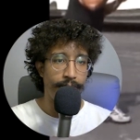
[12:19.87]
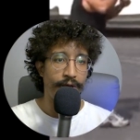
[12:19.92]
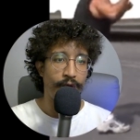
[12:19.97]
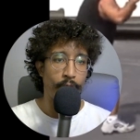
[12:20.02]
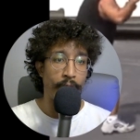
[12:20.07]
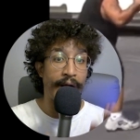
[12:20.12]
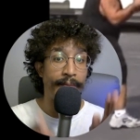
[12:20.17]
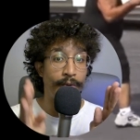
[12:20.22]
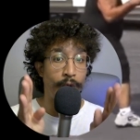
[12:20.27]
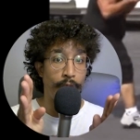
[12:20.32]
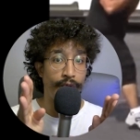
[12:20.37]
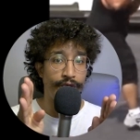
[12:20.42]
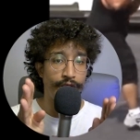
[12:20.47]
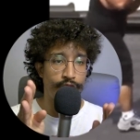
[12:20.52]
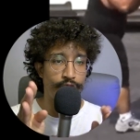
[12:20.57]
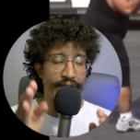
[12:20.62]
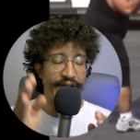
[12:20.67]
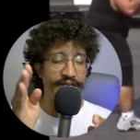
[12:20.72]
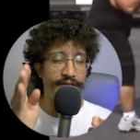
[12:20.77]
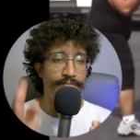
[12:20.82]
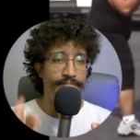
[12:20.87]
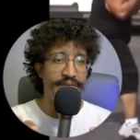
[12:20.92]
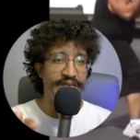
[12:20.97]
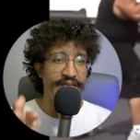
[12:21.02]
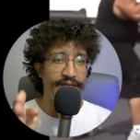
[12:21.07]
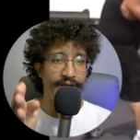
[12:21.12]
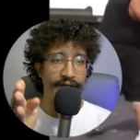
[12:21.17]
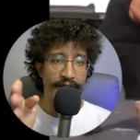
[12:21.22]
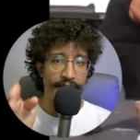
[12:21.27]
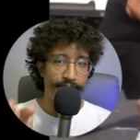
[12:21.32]
or I'm going to train to
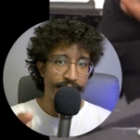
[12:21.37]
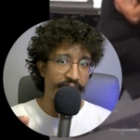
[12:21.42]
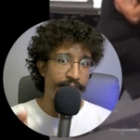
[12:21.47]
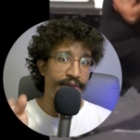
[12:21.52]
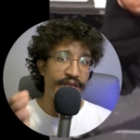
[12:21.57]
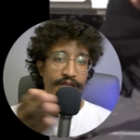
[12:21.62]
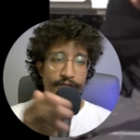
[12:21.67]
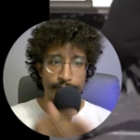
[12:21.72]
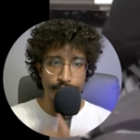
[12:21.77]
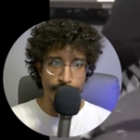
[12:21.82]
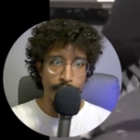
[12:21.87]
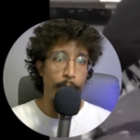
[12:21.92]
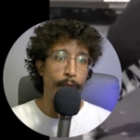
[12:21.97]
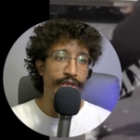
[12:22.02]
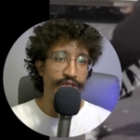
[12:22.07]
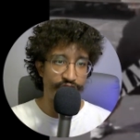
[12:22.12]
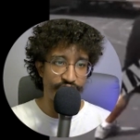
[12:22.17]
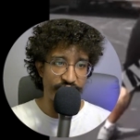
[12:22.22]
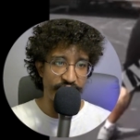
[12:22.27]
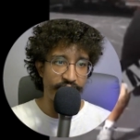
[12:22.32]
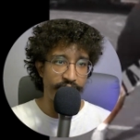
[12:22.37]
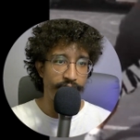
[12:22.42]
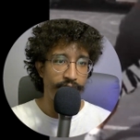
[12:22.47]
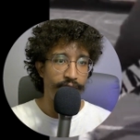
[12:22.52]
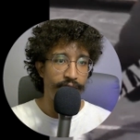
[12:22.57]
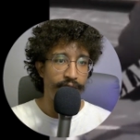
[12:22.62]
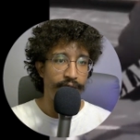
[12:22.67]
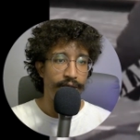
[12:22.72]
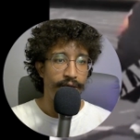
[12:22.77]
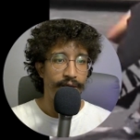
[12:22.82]
beat maybe his protege.
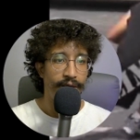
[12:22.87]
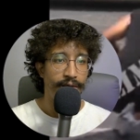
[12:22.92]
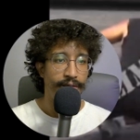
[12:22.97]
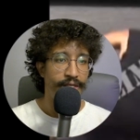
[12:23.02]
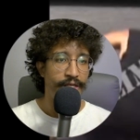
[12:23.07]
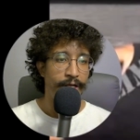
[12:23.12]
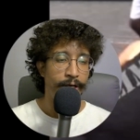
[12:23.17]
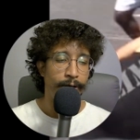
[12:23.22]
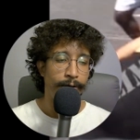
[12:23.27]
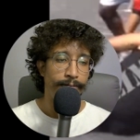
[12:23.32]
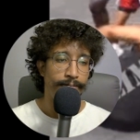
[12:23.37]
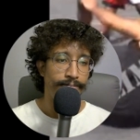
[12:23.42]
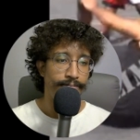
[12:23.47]
You know,